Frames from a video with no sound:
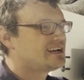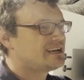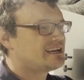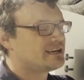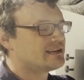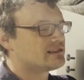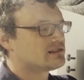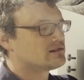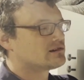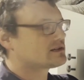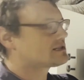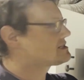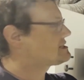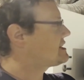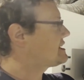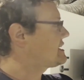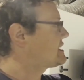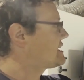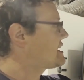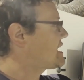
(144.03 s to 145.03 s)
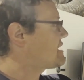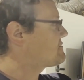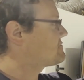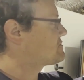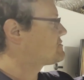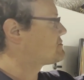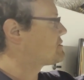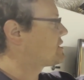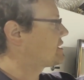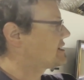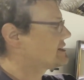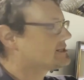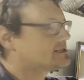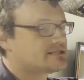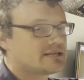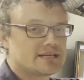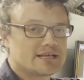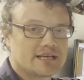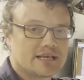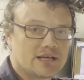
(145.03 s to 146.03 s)
It looks like an aftermarket
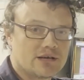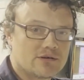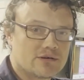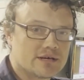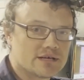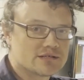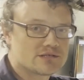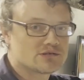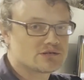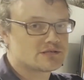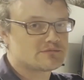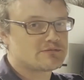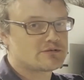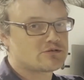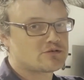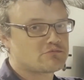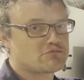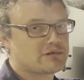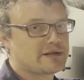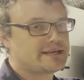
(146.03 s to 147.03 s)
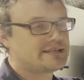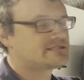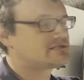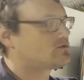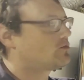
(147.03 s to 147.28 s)
sending unit, so it's been replaced